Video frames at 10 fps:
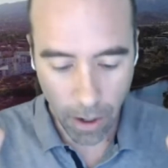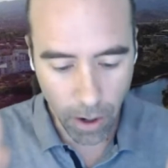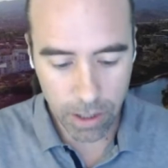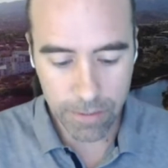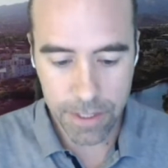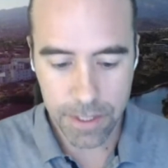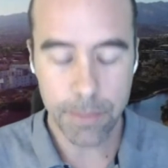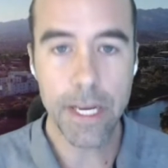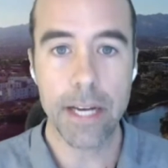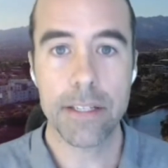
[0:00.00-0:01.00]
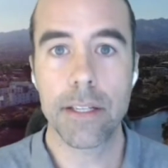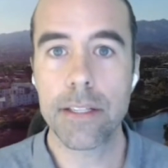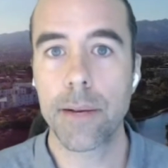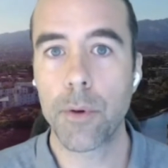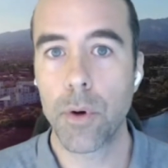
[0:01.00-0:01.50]
all of us can be asking
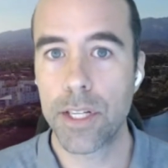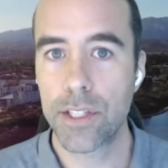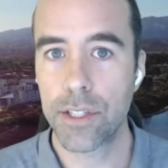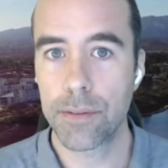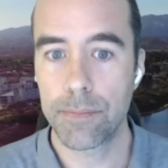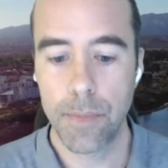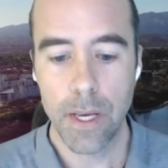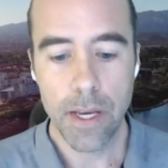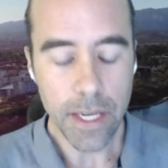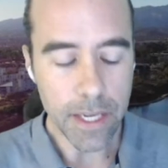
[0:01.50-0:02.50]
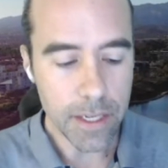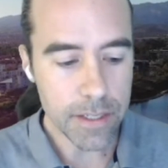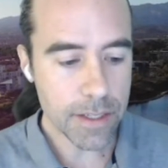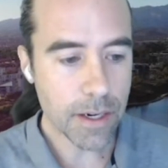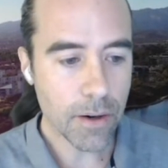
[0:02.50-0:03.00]
the same question.
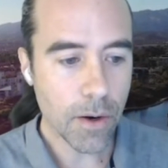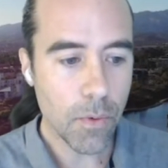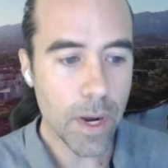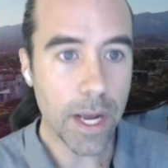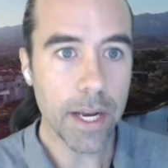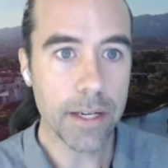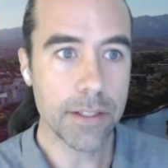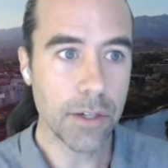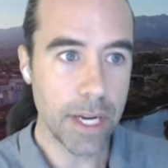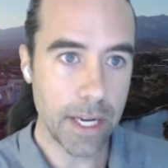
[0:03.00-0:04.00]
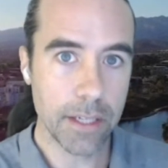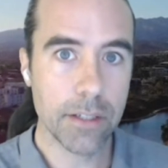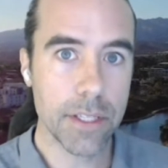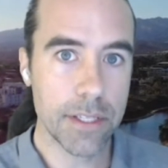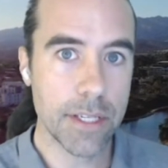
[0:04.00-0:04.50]
Is there a way to
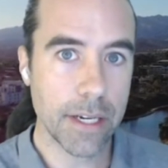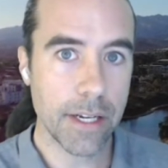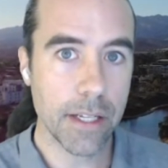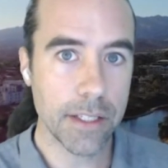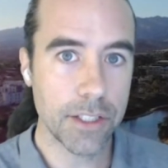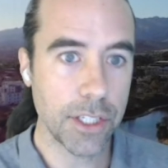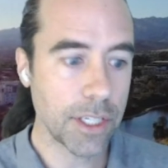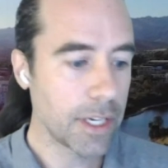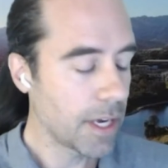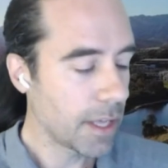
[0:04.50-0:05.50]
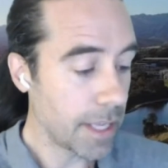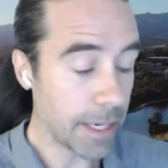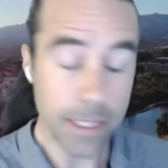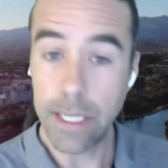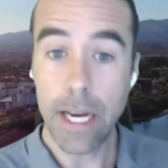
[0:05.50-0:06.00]
handle this technology
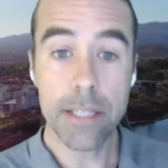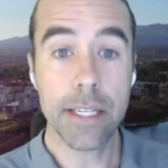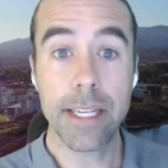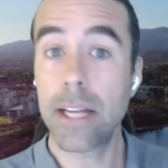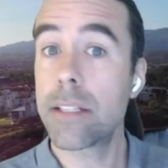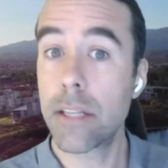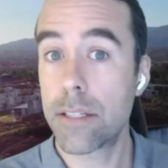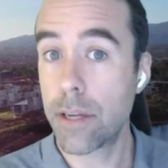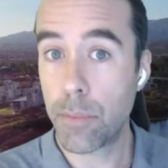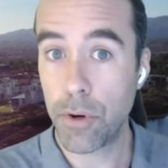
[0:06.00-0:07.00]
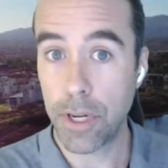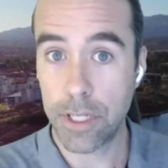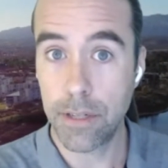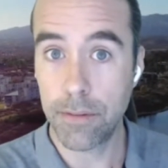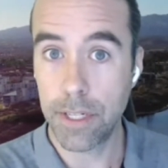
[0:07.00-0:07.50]
that, yes, gets us our
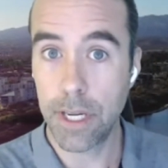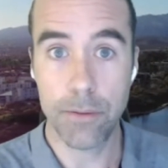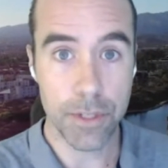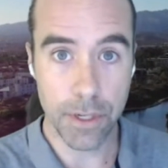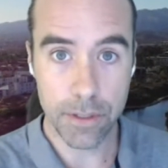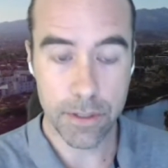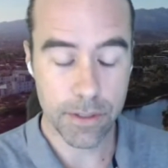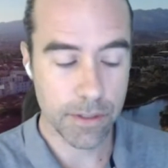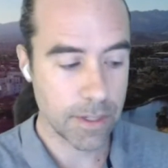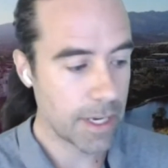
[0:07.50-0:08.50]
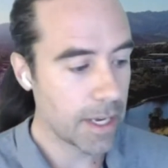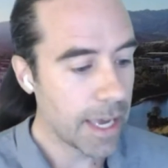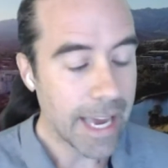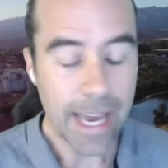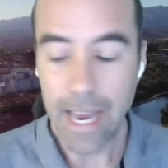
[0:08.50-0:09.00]
productivity and results
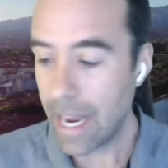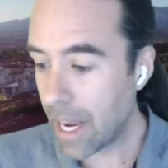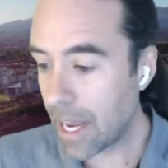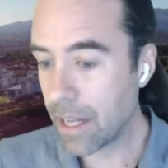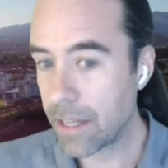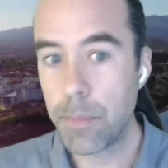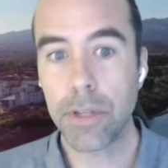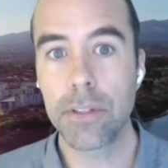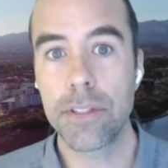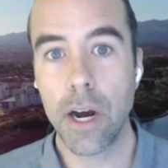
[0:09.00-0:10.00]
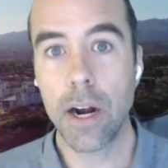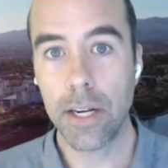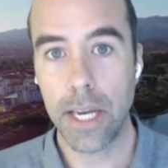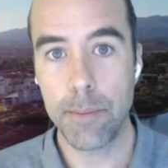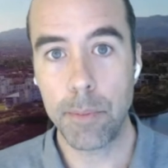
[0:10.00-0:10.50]
and builds our
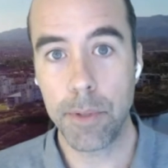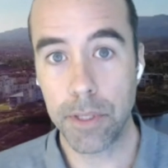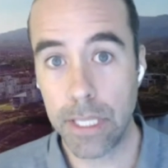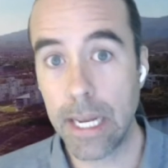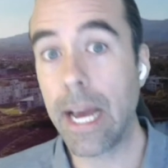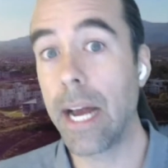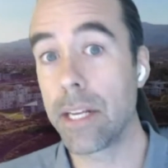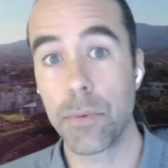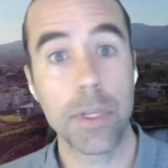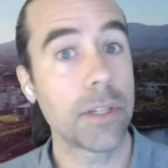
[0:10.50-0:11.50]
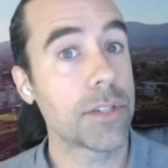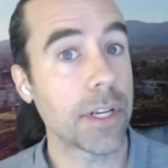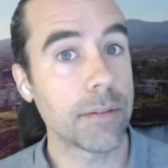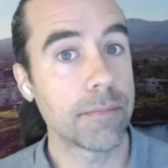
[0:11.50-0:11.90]
capability as we use it?